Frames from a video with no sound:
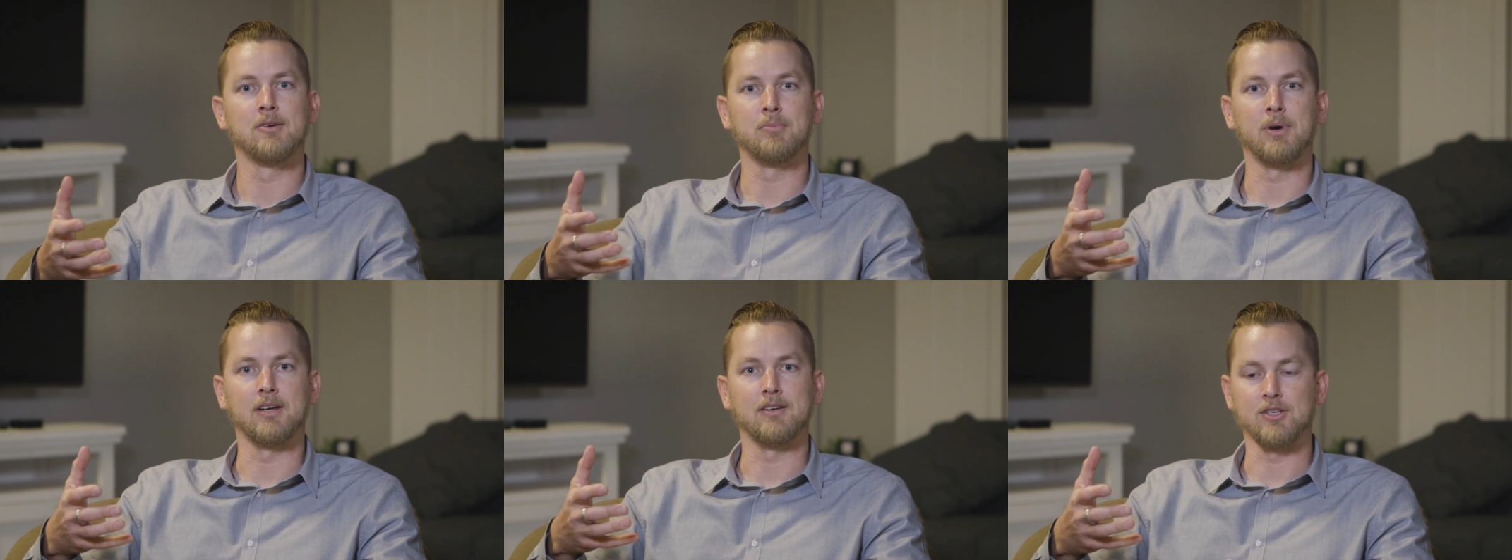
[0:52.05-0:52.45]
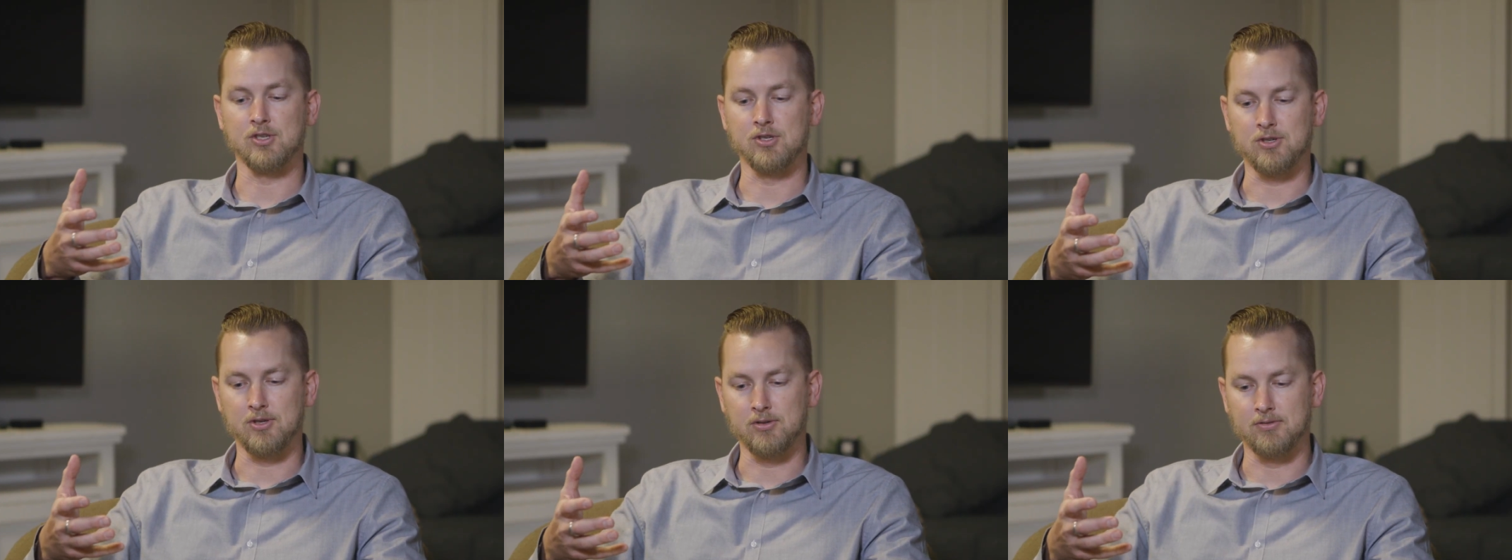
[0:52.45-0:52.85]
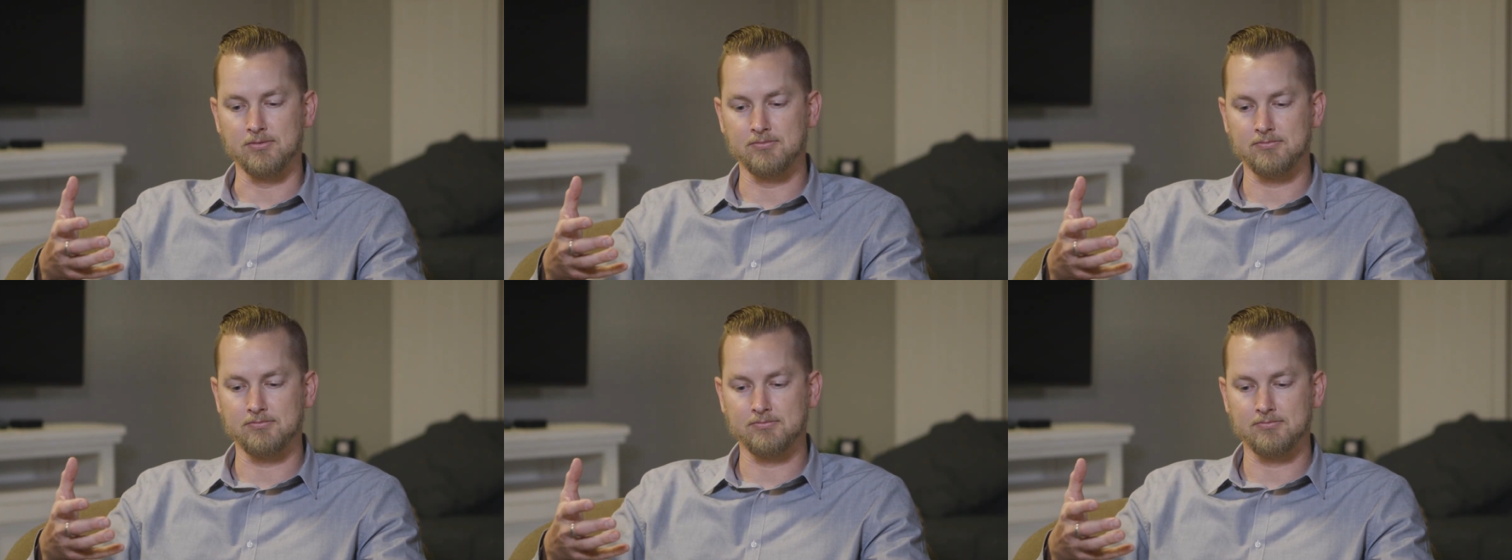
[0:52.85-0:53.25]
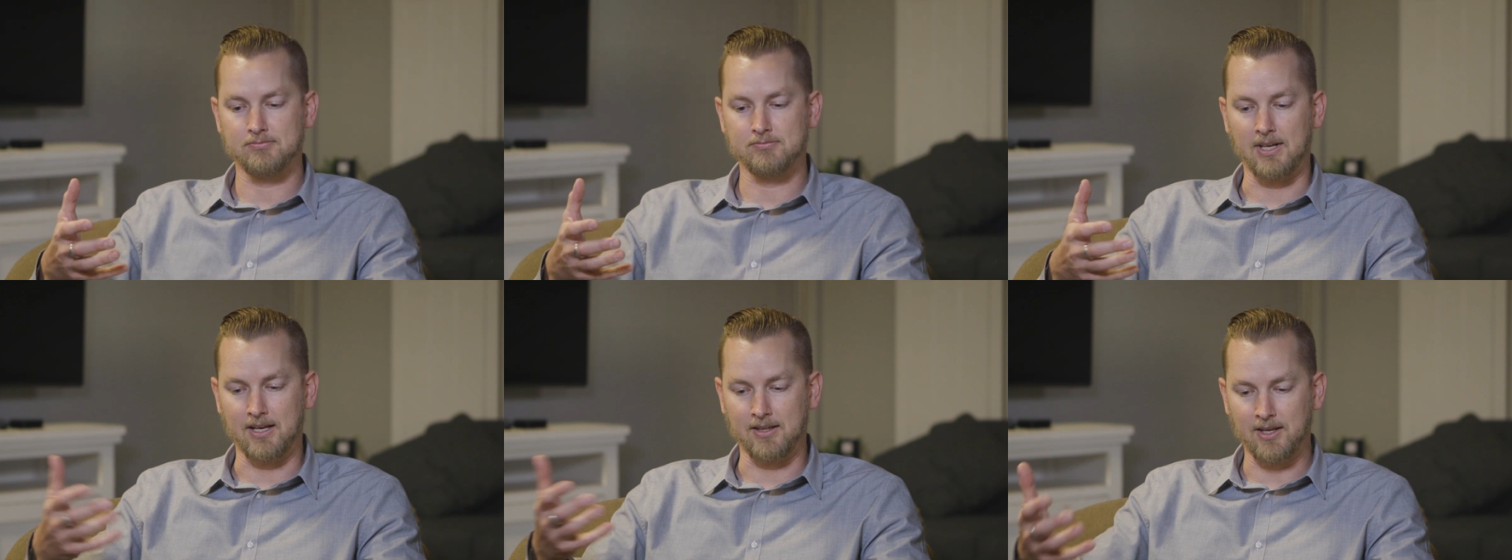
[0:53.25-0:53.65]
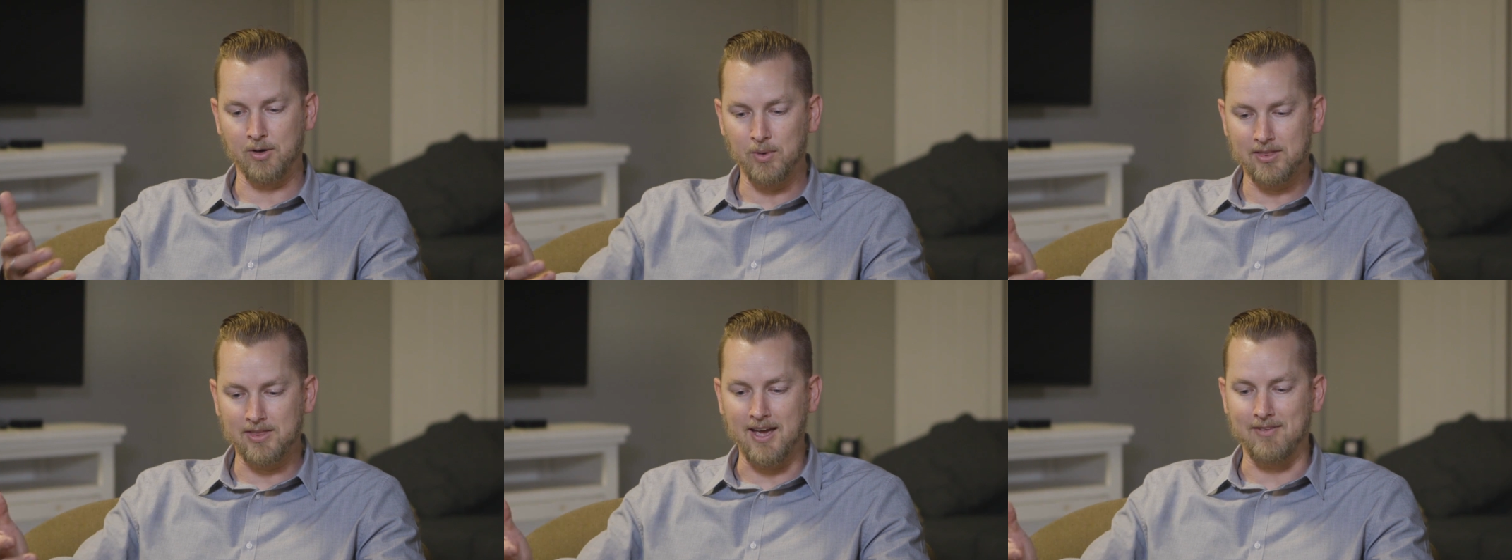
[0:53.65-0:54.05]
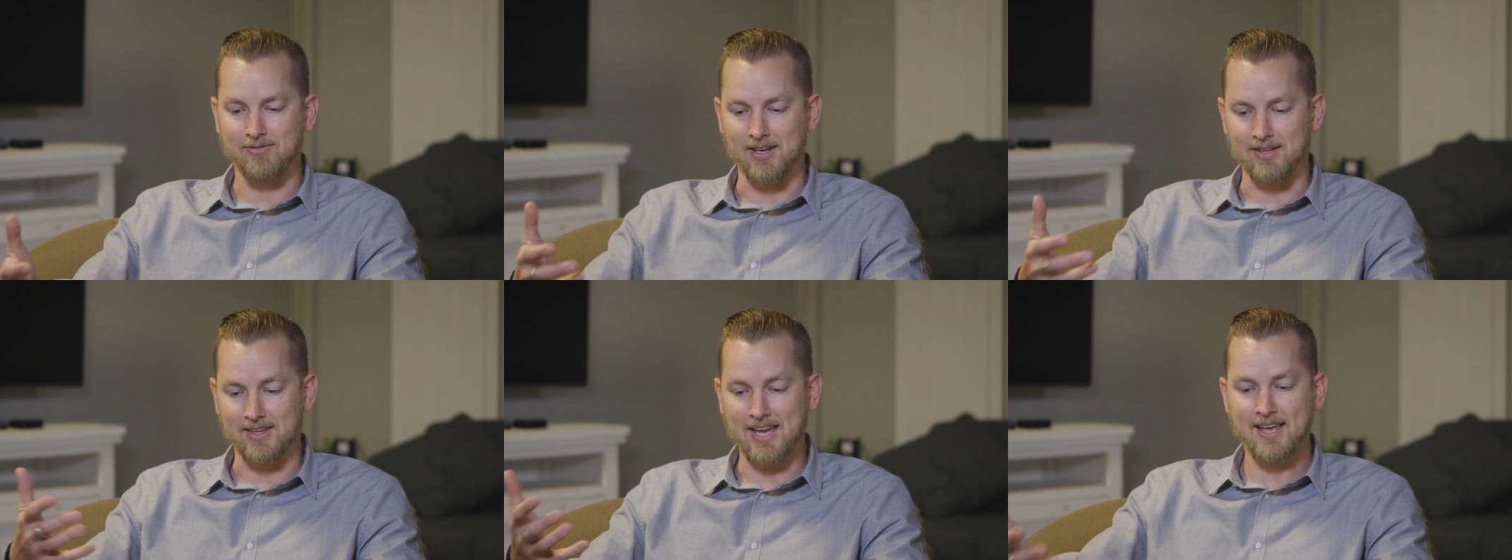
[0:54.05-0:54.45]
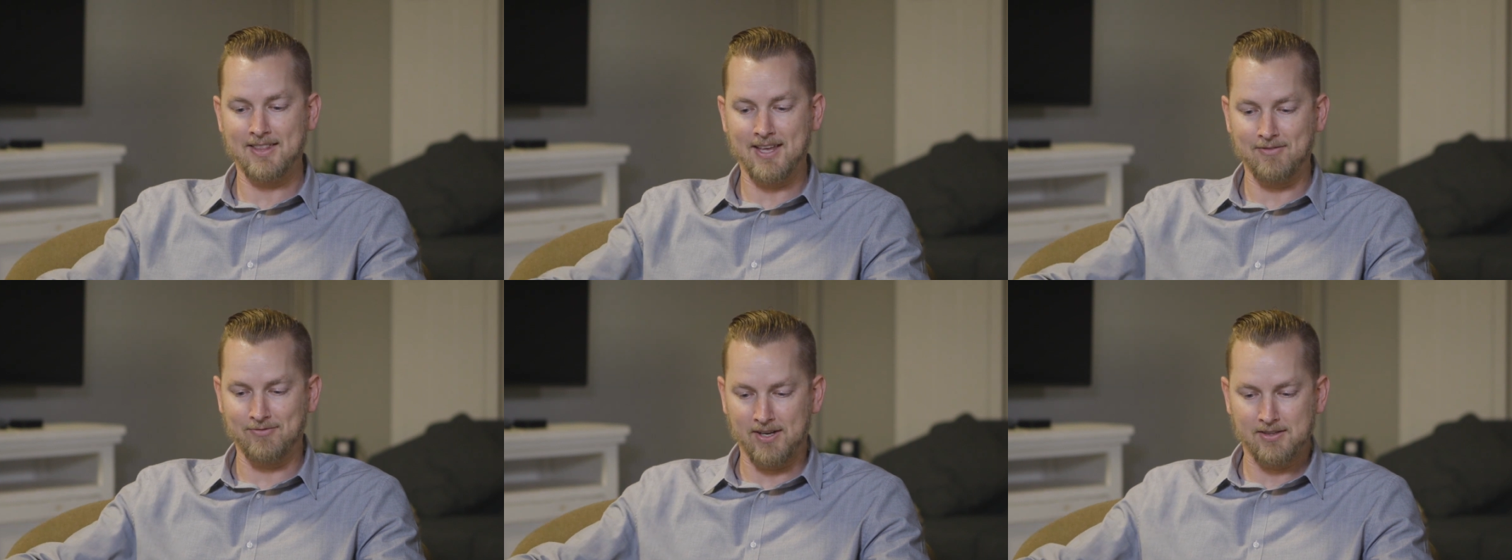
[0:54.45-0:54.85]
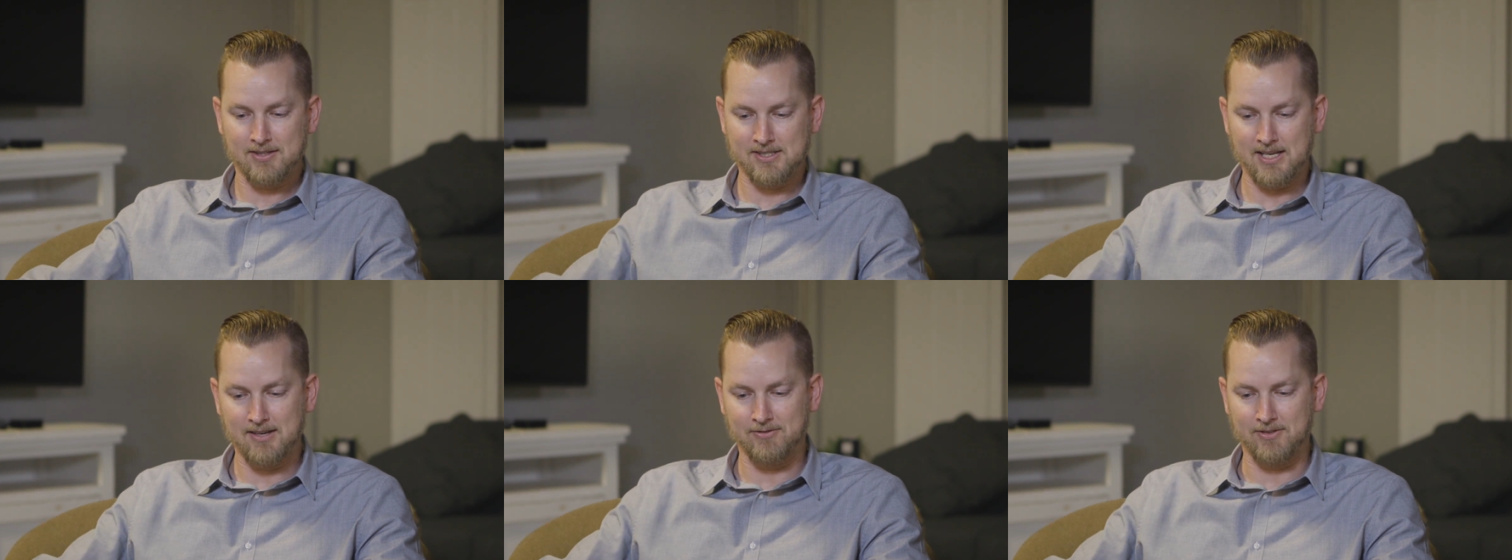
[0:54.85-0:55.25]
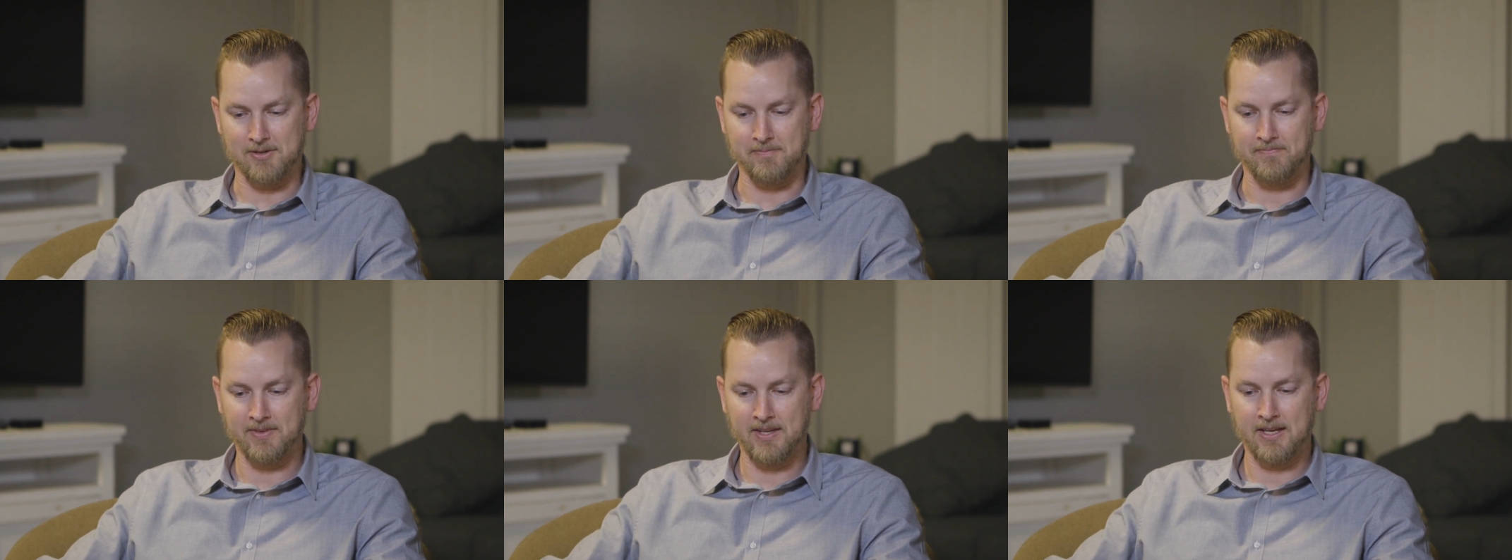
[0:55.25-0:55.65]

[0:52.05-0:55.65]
but doesn't do anything with that faith. Can that faith save him?